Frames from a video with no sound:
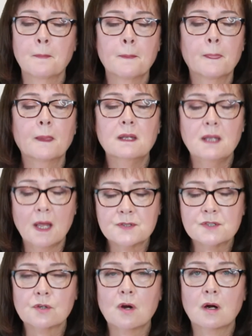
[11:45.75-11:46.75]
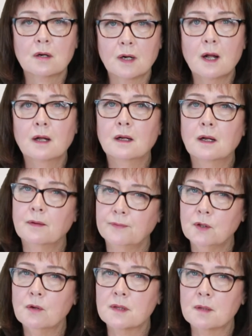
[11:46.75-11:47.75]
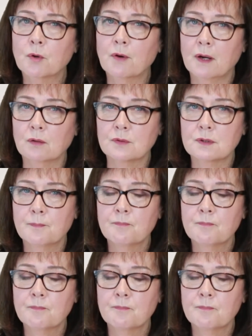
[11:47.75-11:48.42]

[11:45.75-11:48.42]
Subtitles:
yes, there are a few of them around.